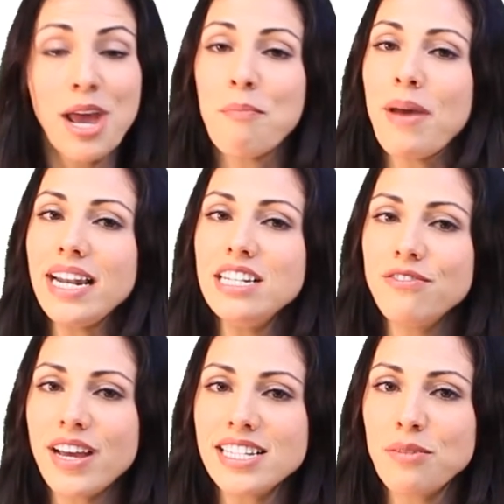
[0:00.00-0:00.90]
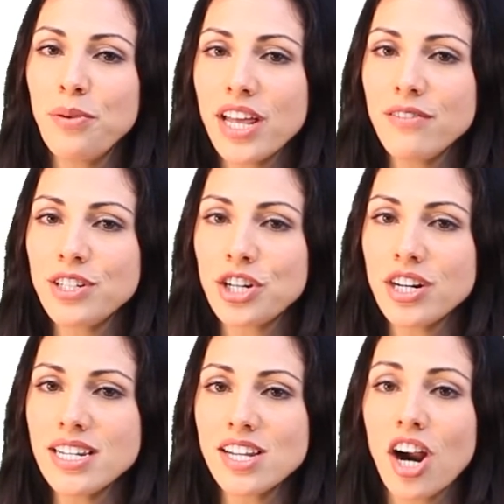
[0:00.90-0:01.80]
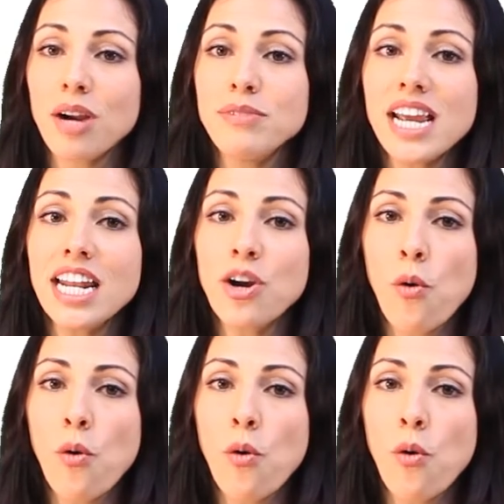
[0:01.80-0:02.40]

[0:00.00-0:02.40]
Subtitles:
many defense and plaintiff attorneys are obtaining